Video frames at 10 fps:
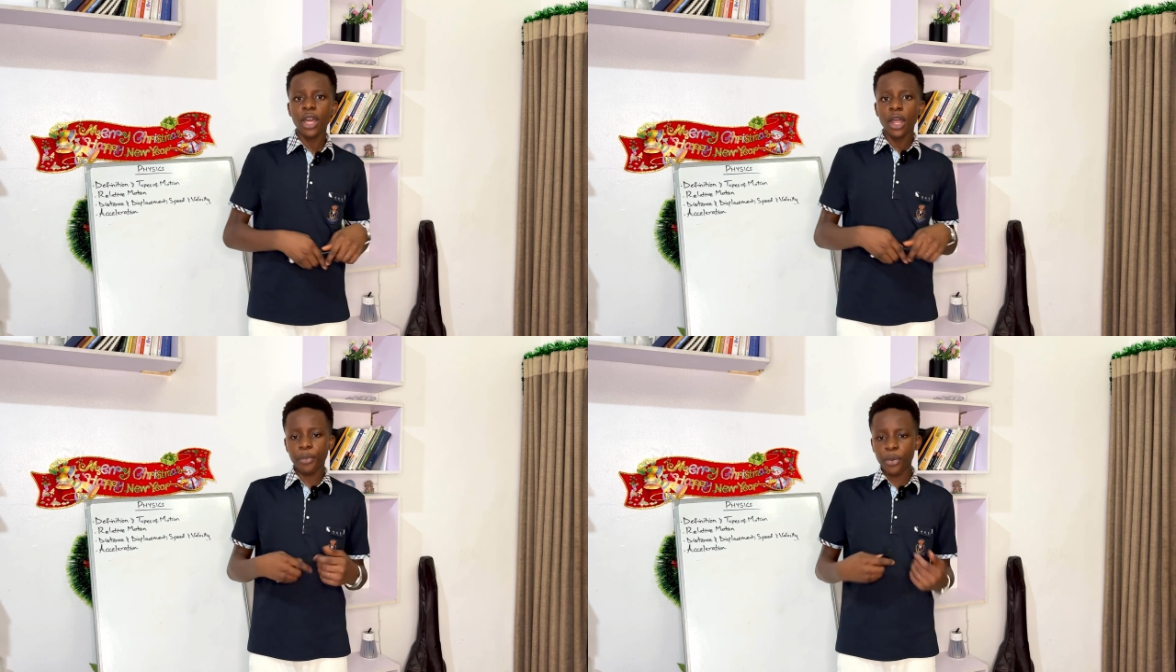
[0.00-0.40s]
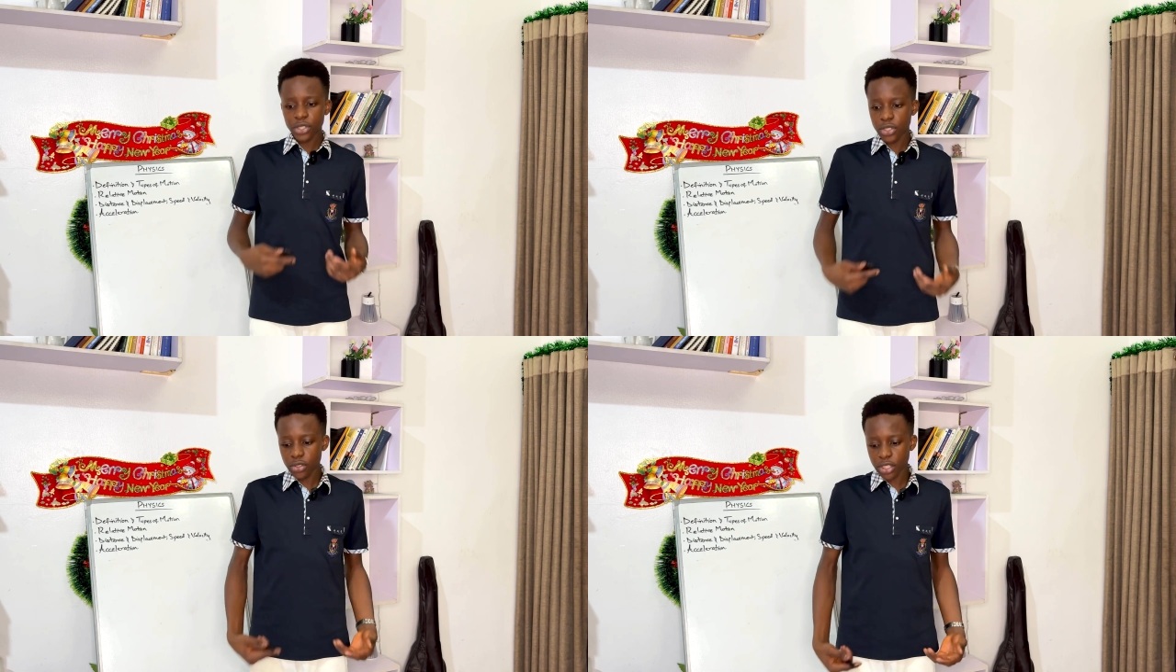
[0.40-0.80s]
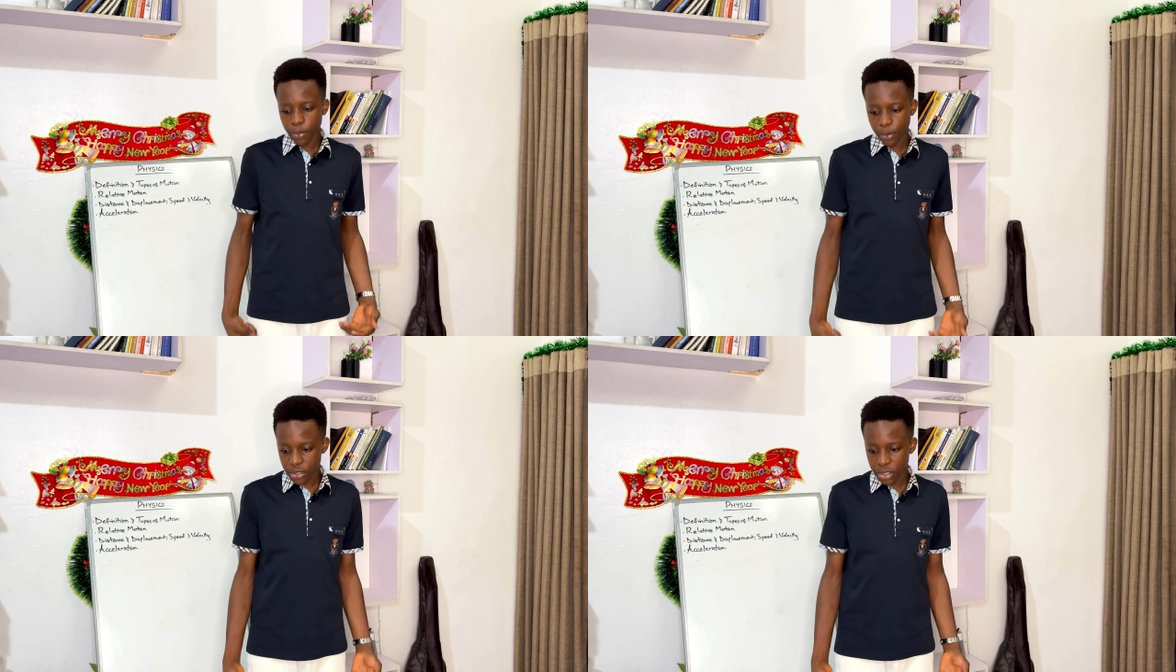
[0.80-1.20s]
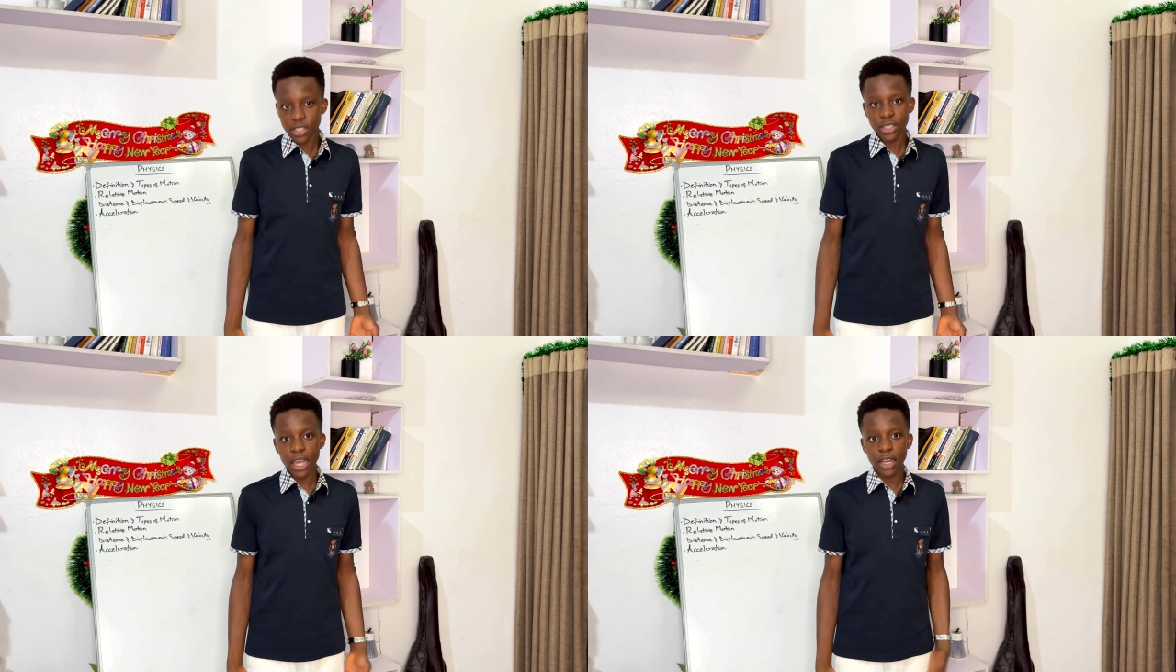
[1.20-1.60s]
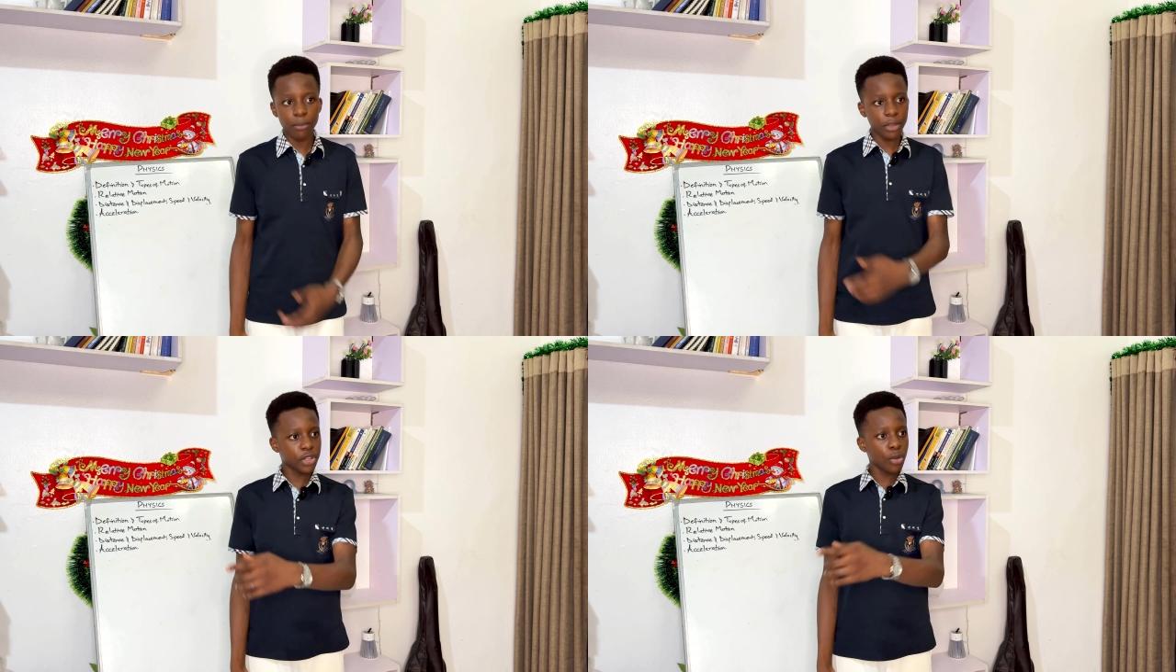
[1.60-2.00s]
the person knows that the person is standing,
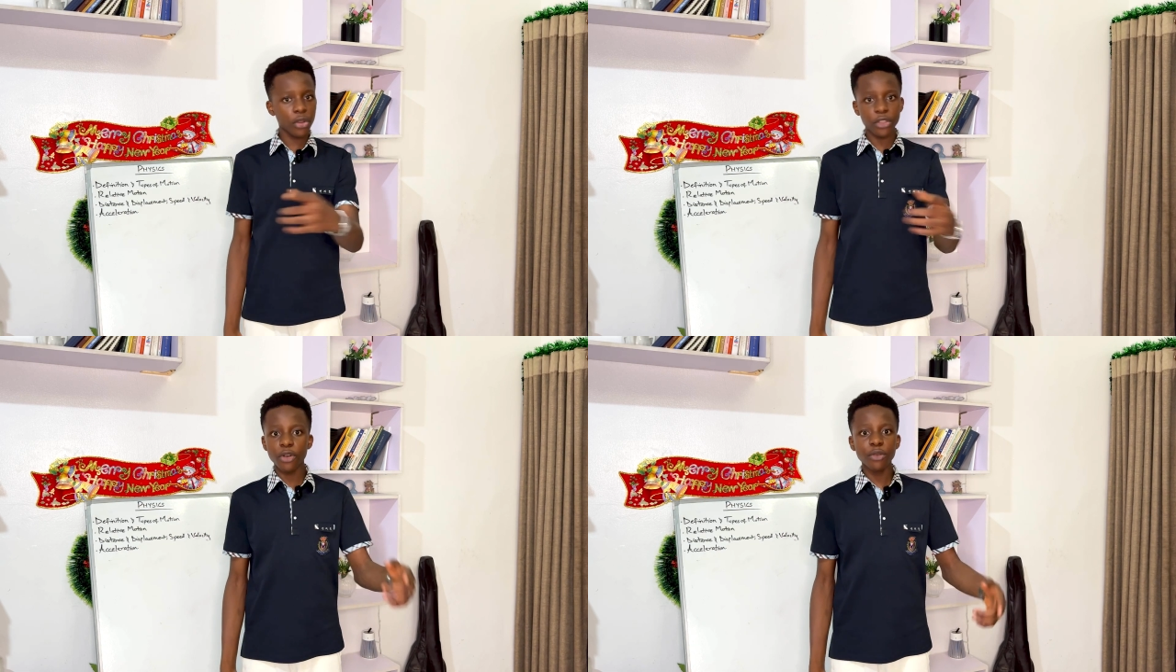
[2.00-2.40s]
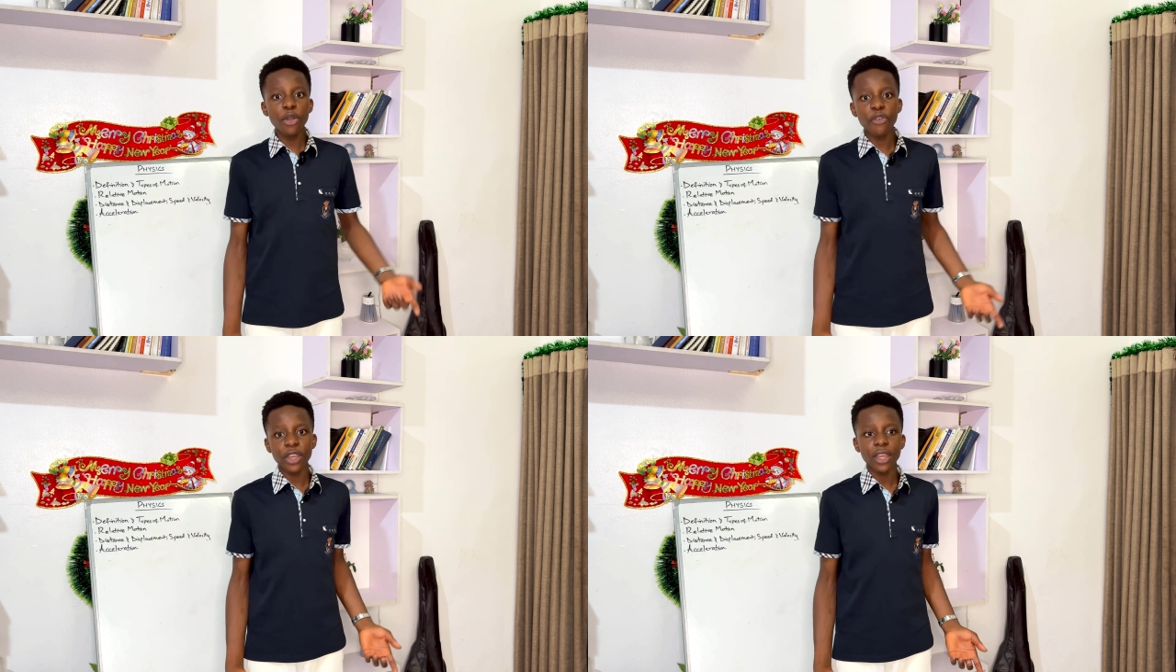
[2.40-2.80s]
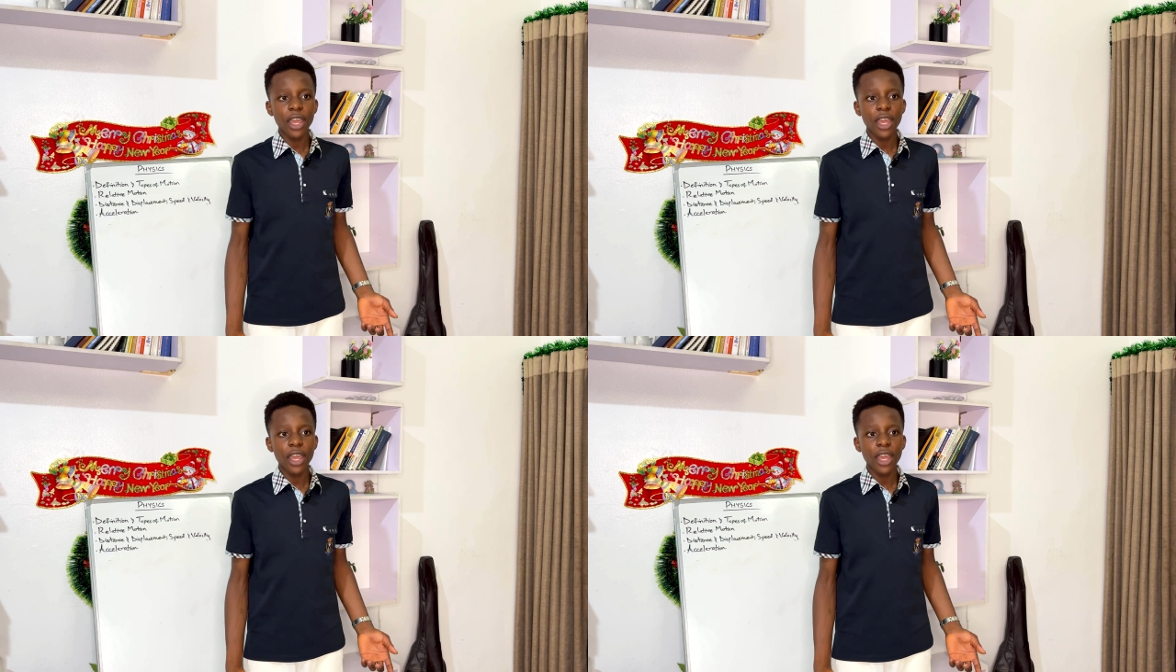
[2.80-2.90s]
but you're the one moving.